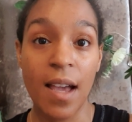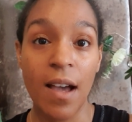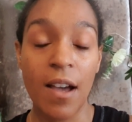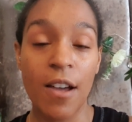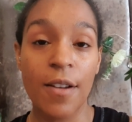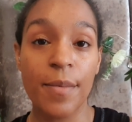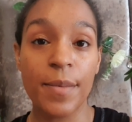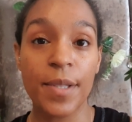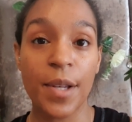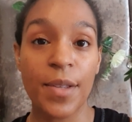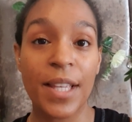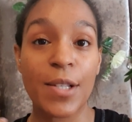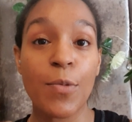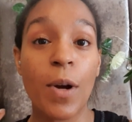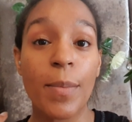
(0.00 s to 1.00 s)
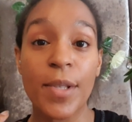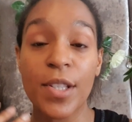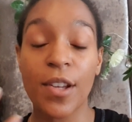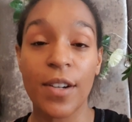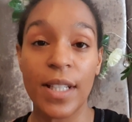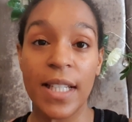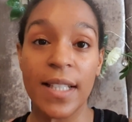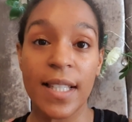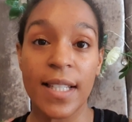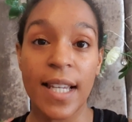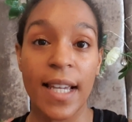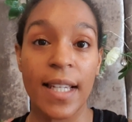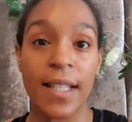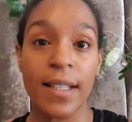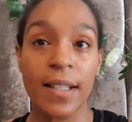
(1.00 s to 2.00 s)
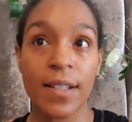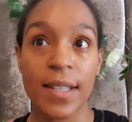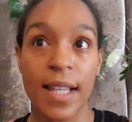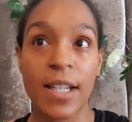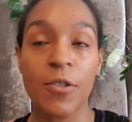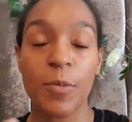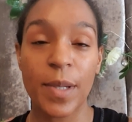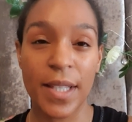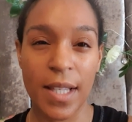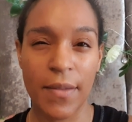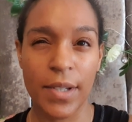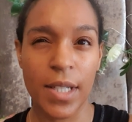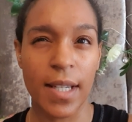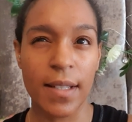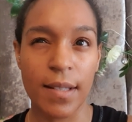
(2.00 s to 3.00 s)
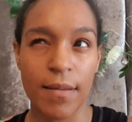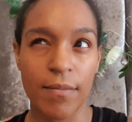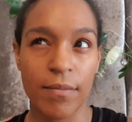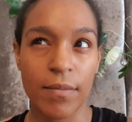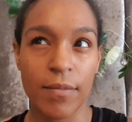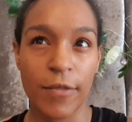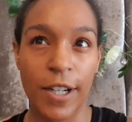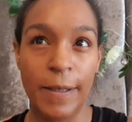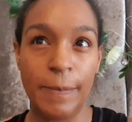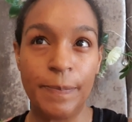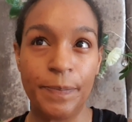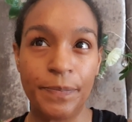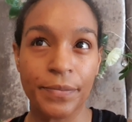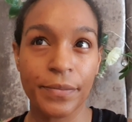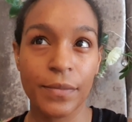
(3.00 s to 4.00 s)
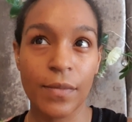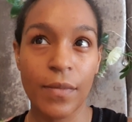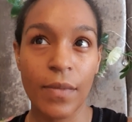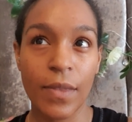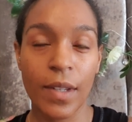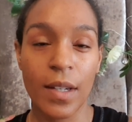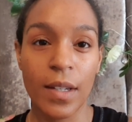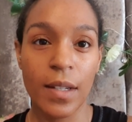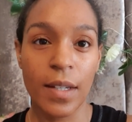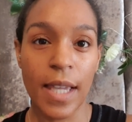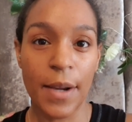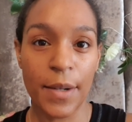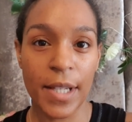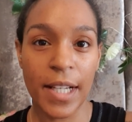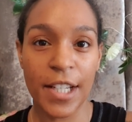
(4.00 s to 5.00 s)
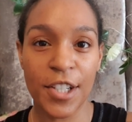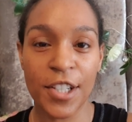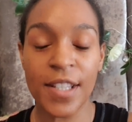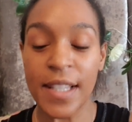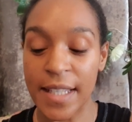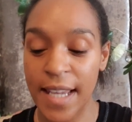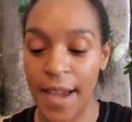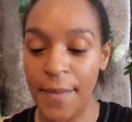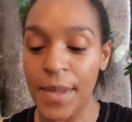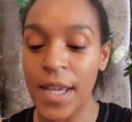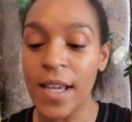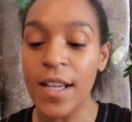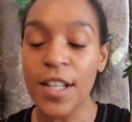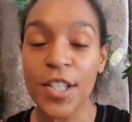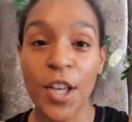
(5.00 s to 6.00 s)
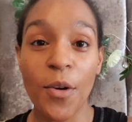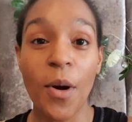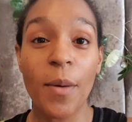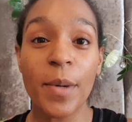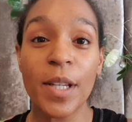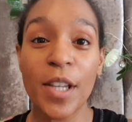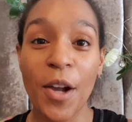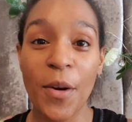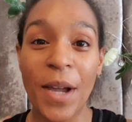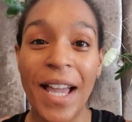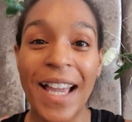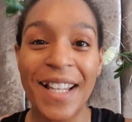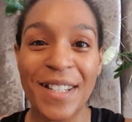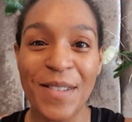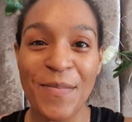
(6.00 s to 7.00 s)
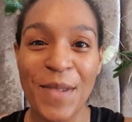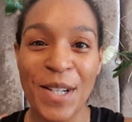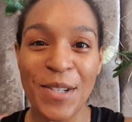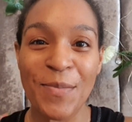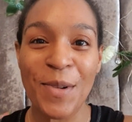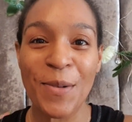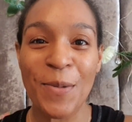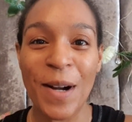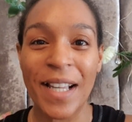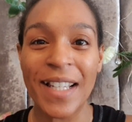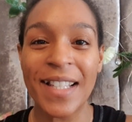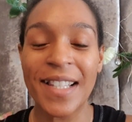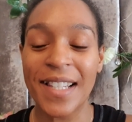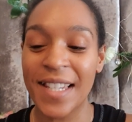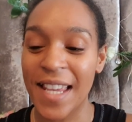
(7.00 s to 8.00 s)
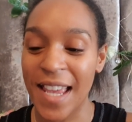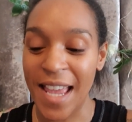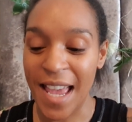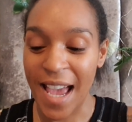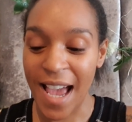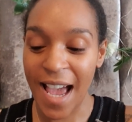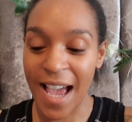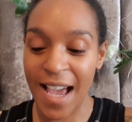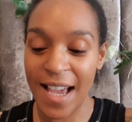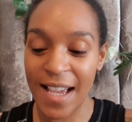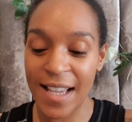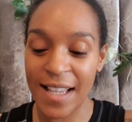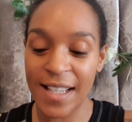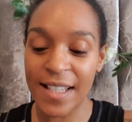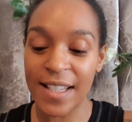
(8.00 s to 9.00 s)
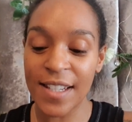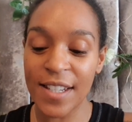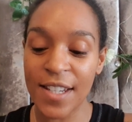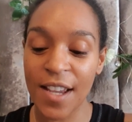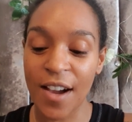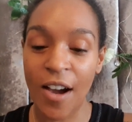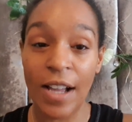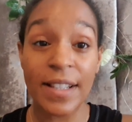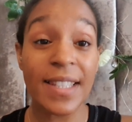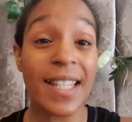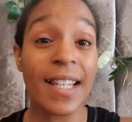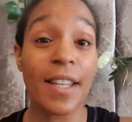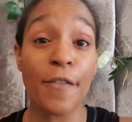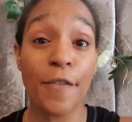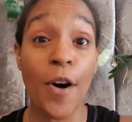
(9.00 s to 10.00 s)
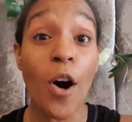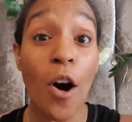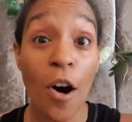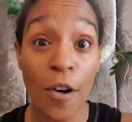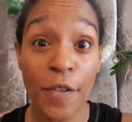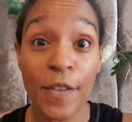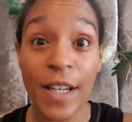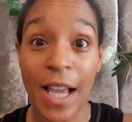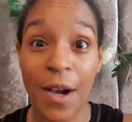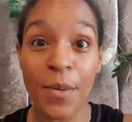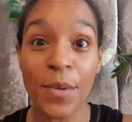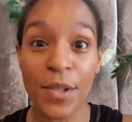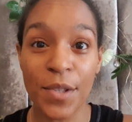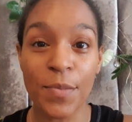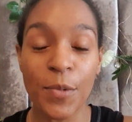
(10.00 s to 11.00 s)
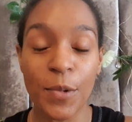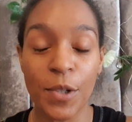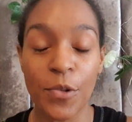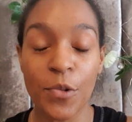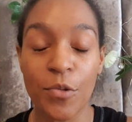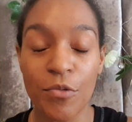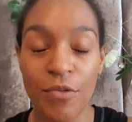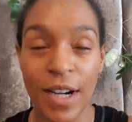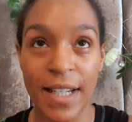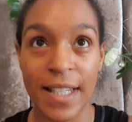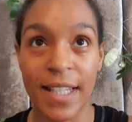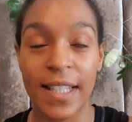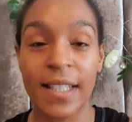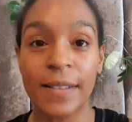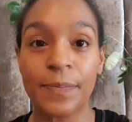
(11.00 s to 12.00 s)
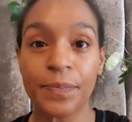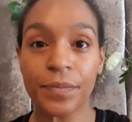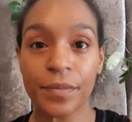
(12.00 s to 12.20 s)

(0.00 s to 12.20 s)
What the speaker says: So that's why I'm starting it today, because then it will be 7 days, right? Calculations, yeah. So I'm going to go ahead and measure my waist. And I did it for half an hour this morning already.